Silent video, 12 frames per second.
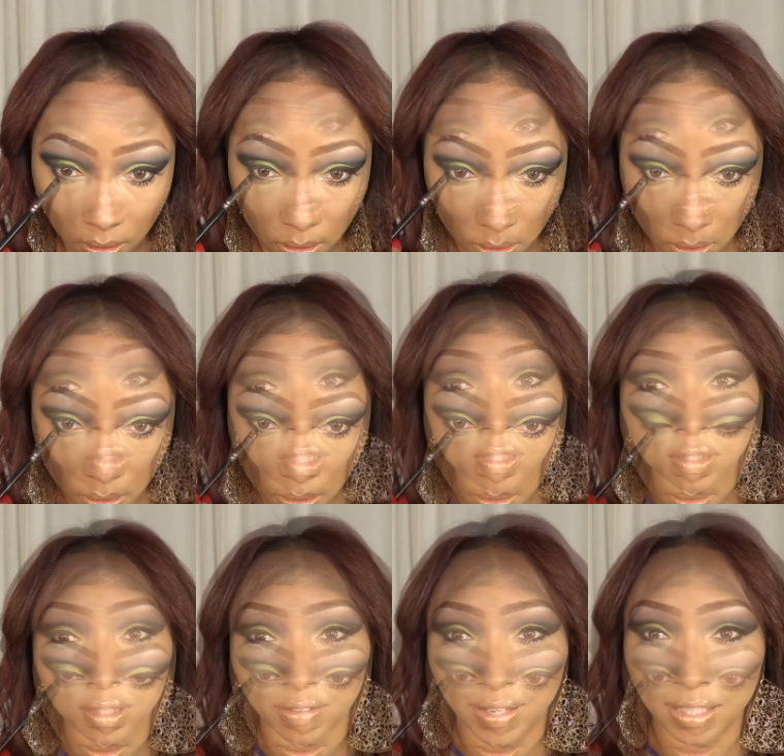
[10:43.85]
For this
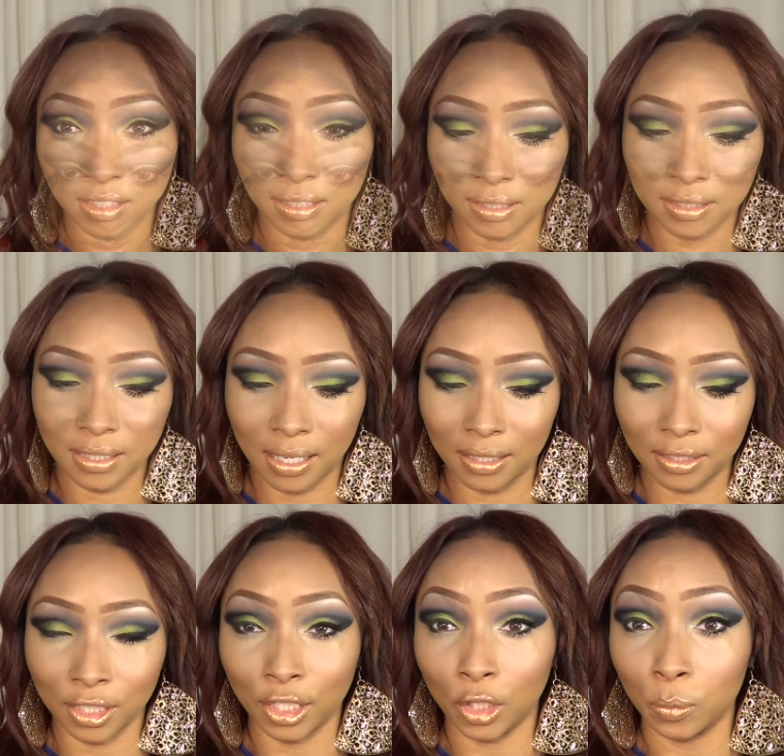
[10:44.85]
look, I've actually decided to
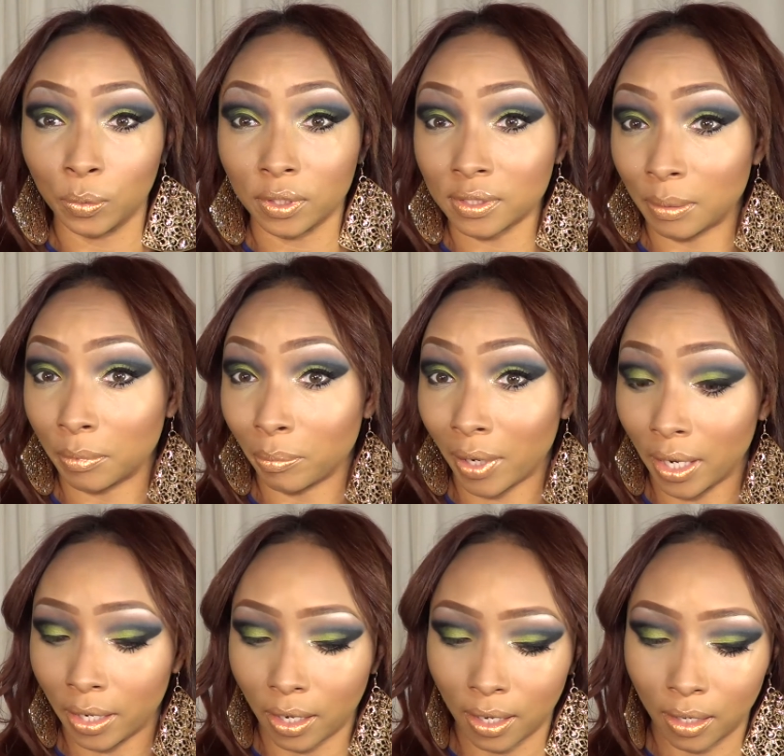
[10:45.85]
go with some of
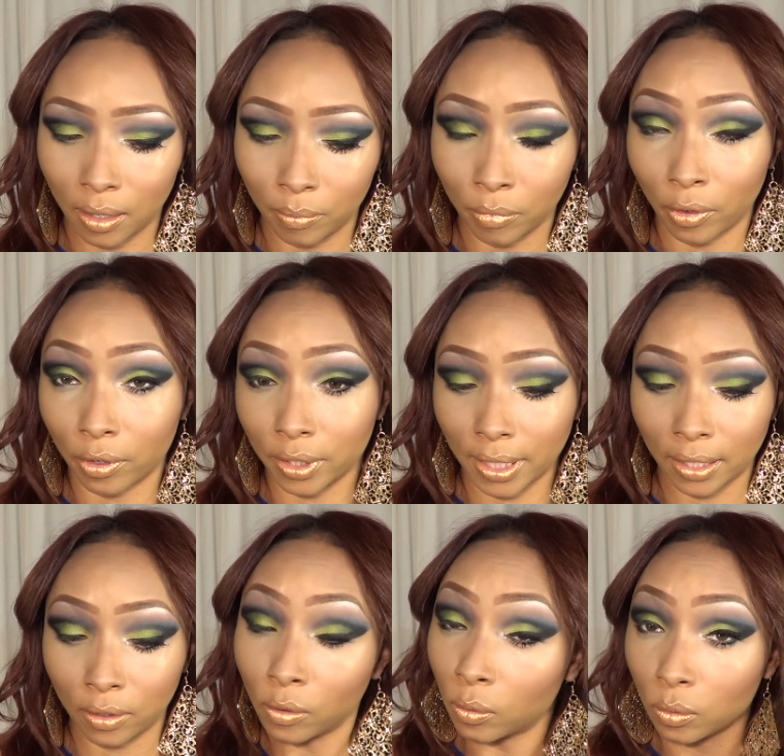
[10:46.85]
my um,
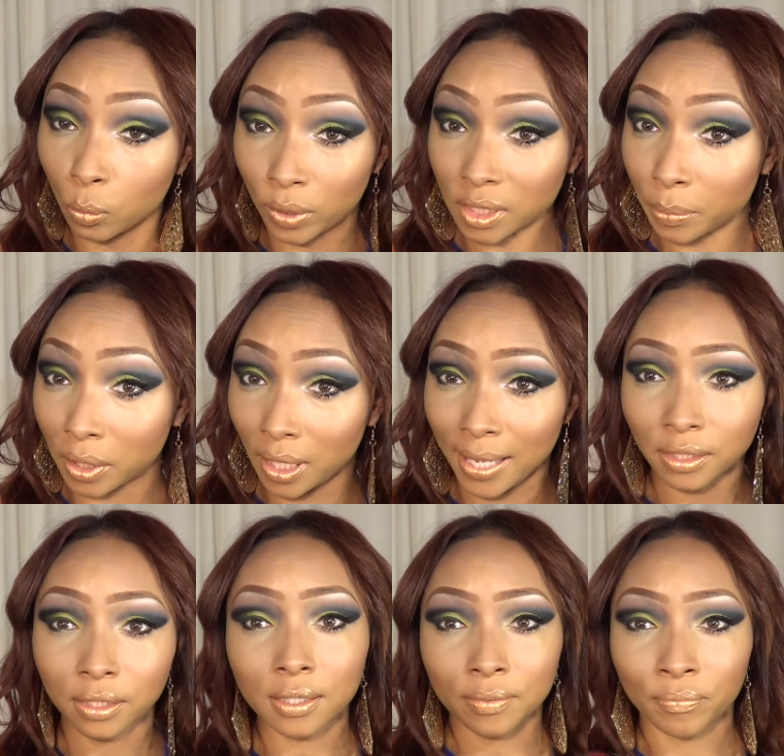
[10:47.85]
Ardell Wispy
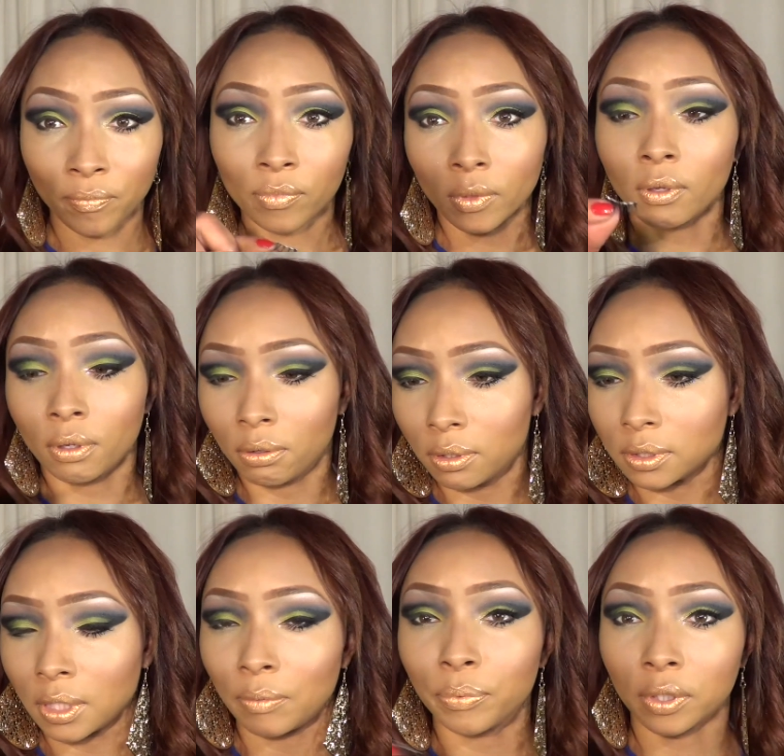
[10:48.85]
Lashes. So
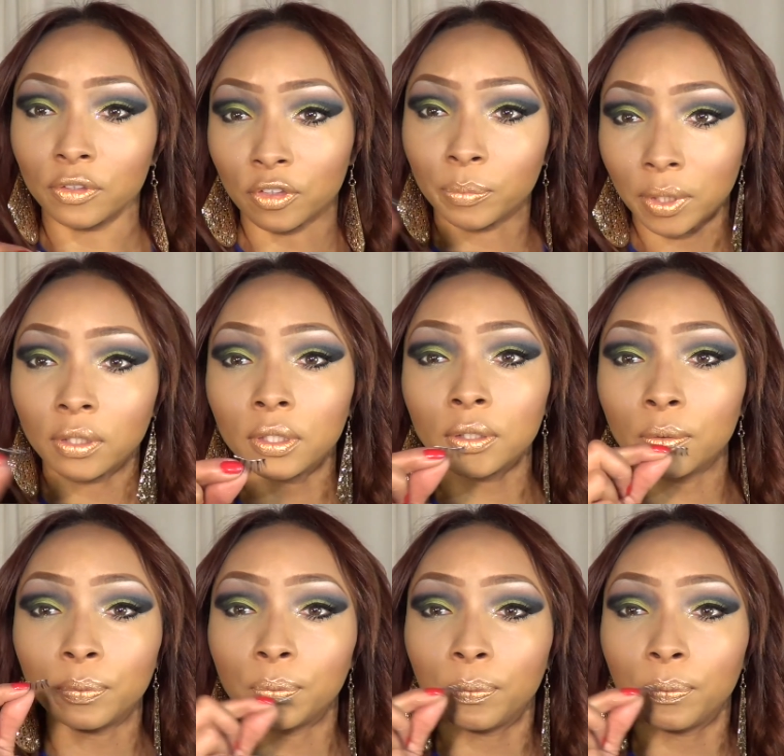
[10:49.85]
I put a little bit of glue.